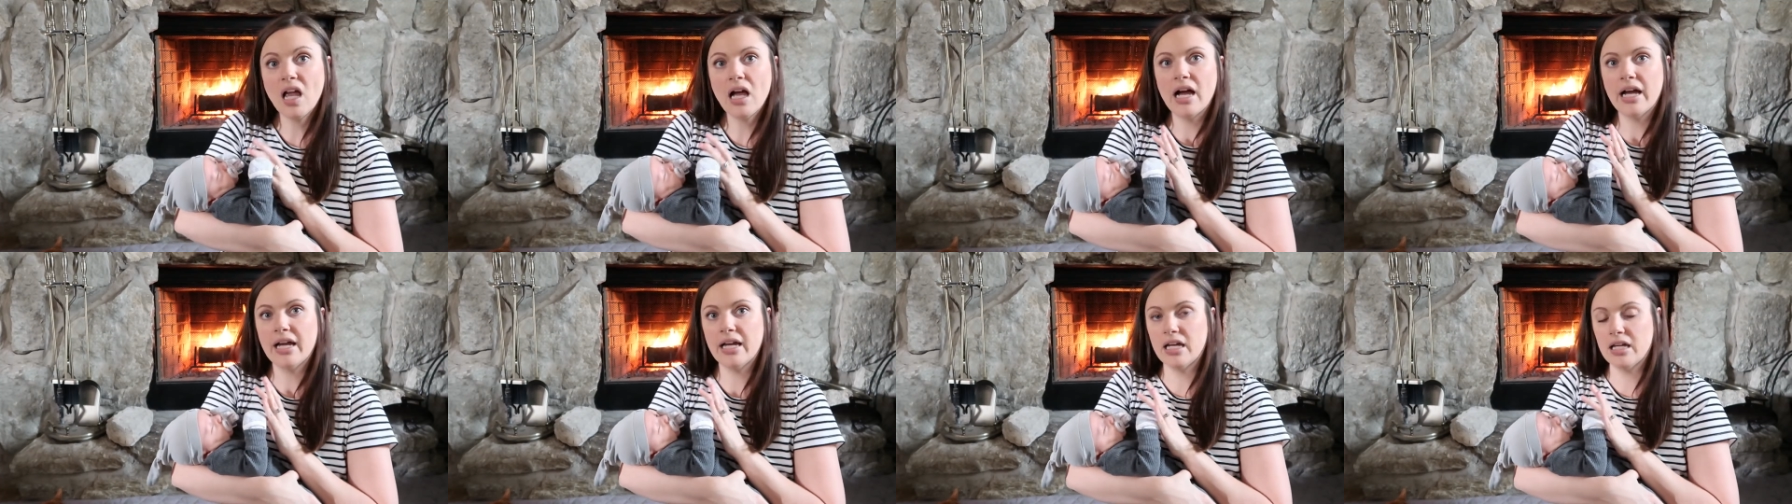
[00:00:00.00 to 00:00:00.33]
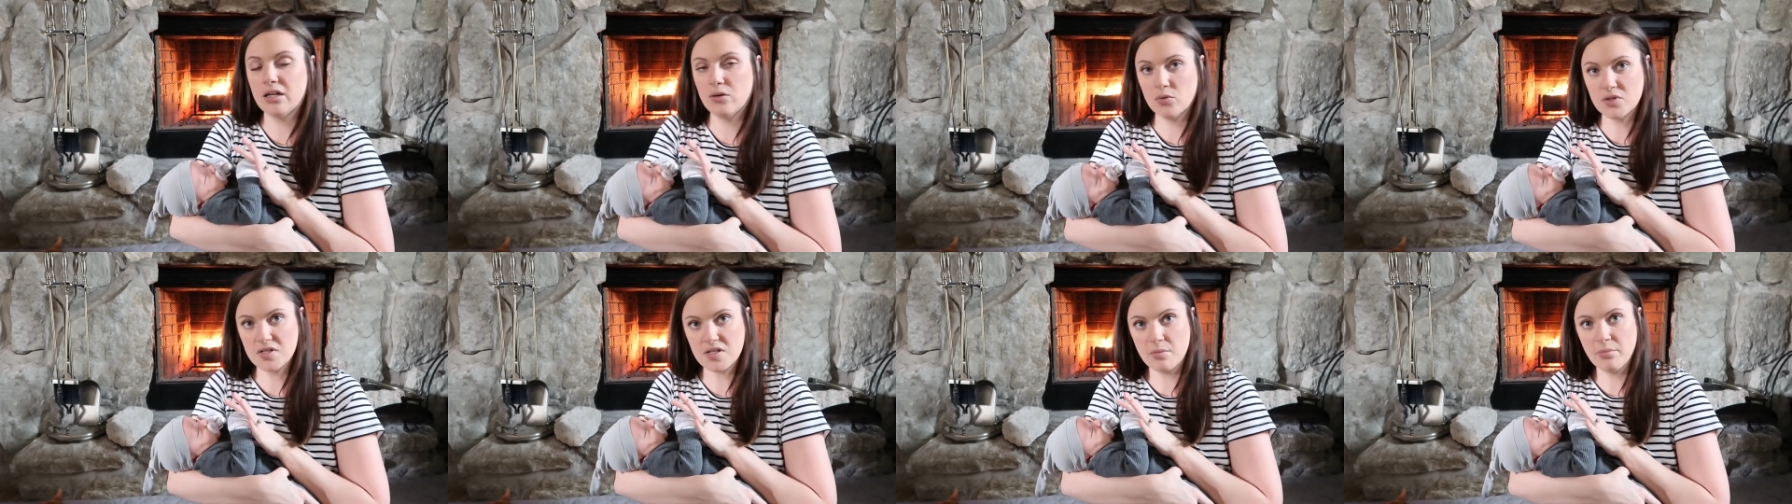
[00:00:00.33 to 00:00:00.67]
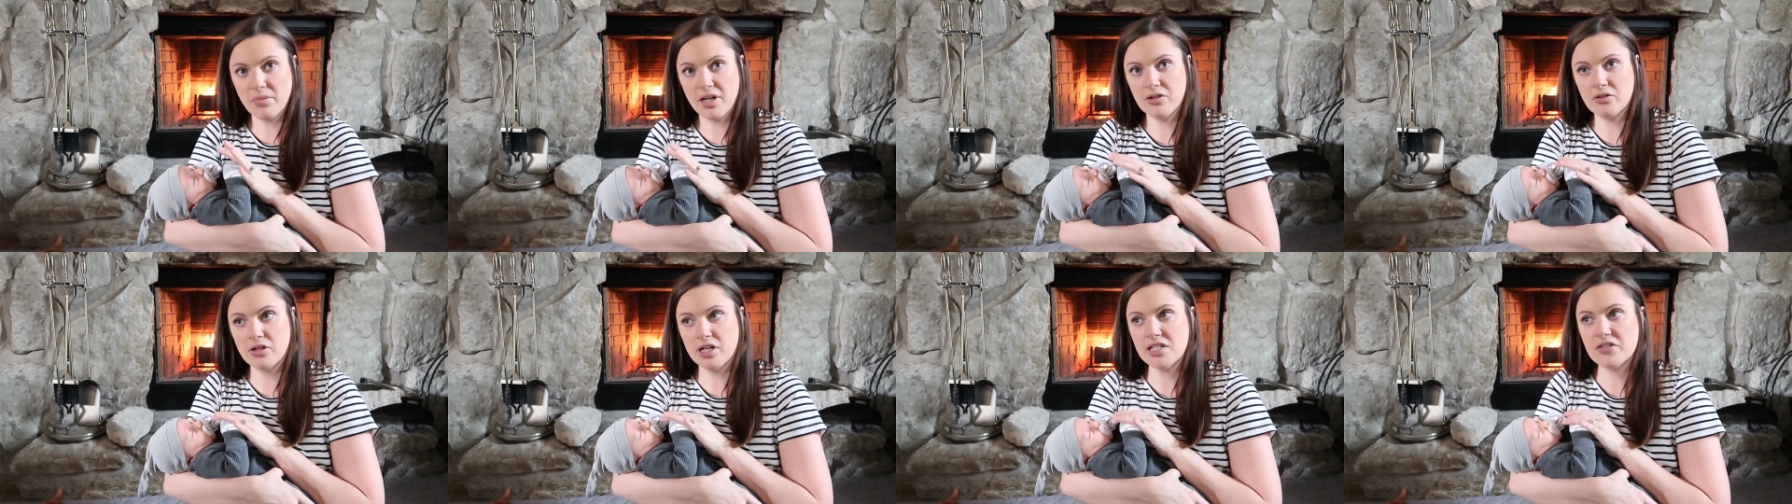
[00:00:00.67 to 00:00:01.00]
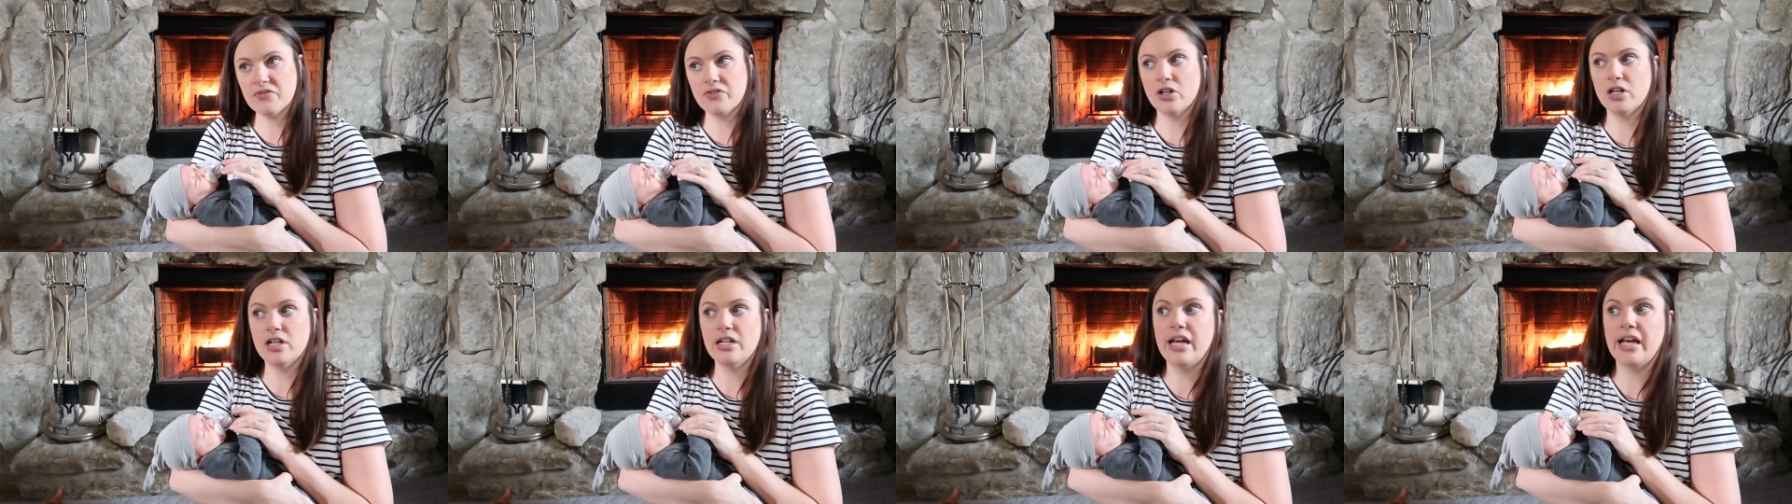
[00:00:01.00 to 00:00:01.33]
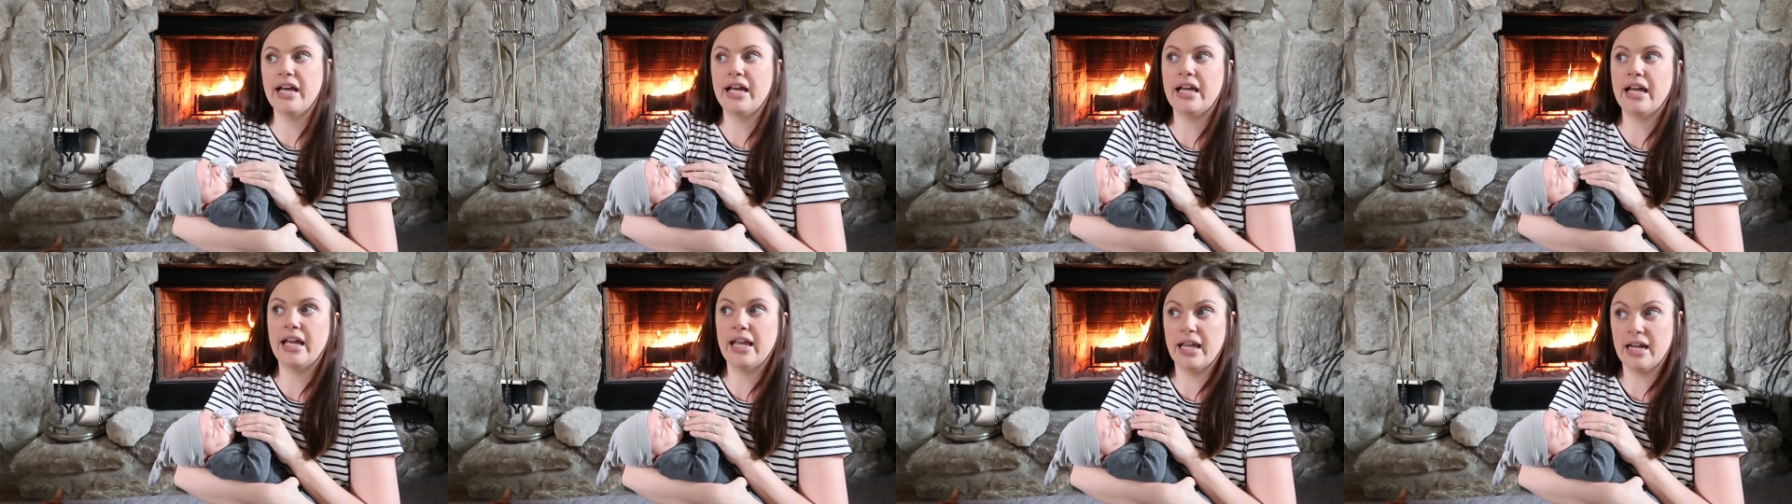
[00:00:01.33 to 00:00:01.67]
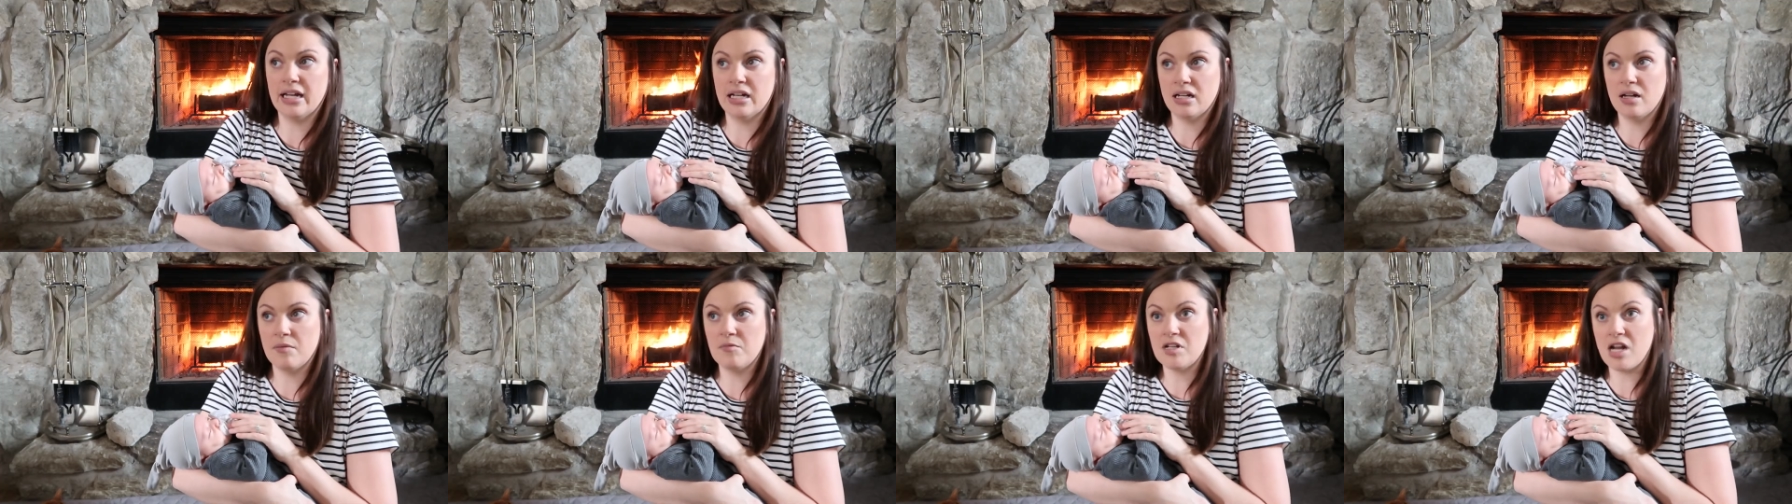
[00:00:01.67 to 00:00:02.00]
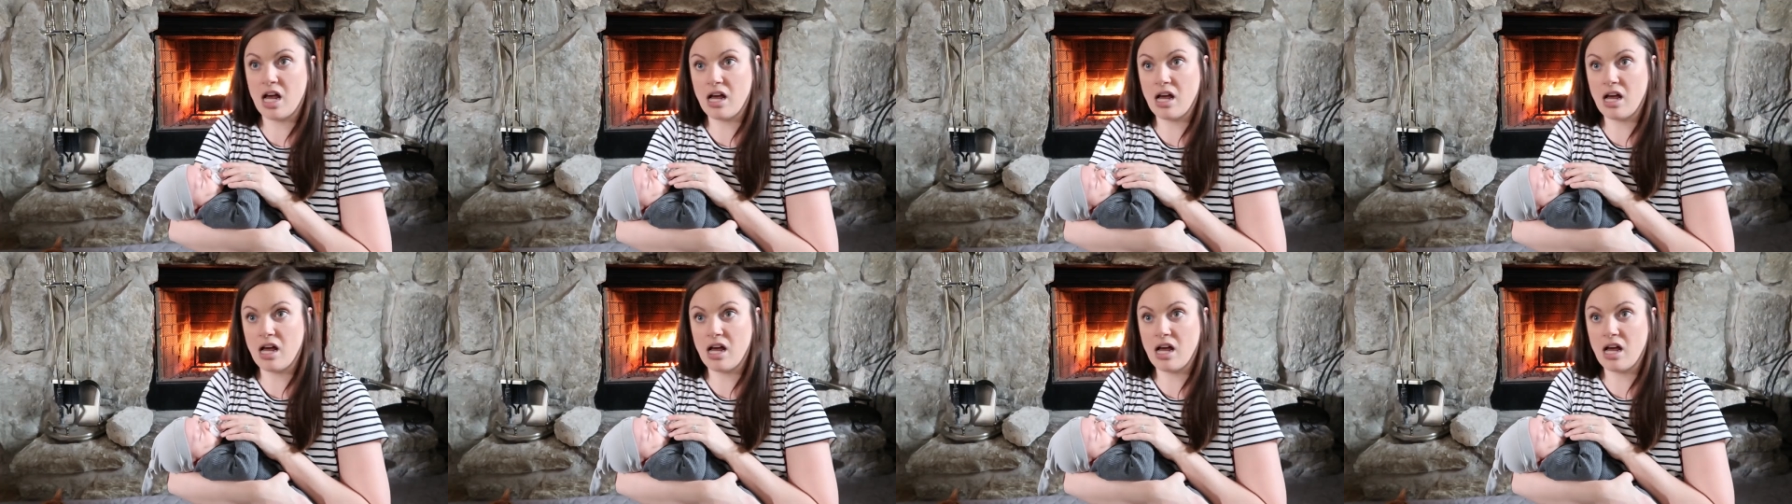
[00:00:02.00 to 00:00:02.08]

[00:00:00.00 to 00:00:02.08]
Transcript: I was on bed rest for a day. I ended up